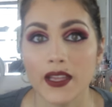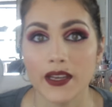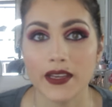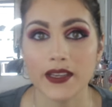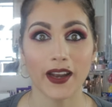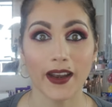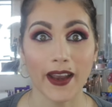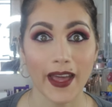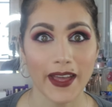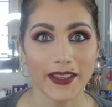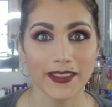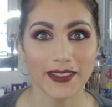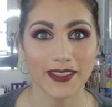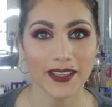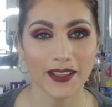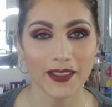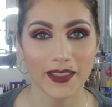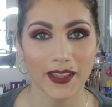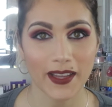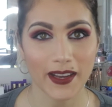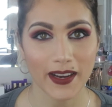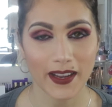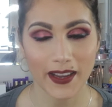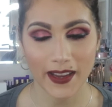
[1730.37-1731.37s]
the last thing
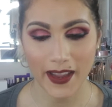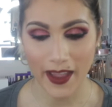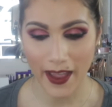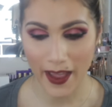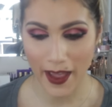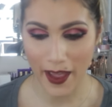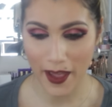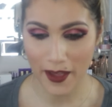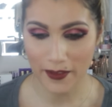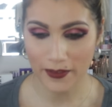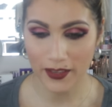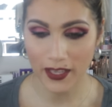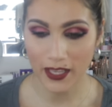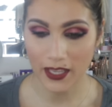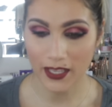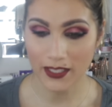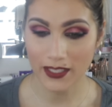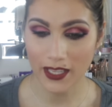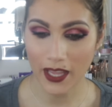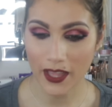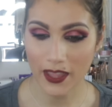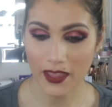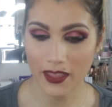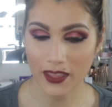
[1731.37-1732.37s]
that I have
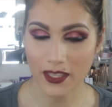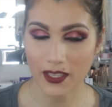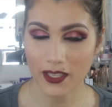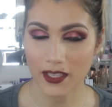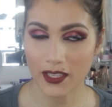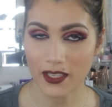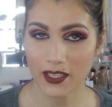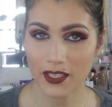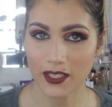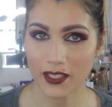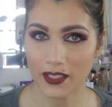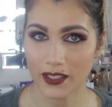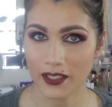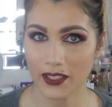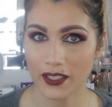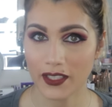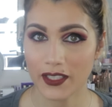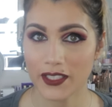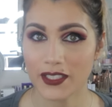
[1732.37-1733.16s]
is the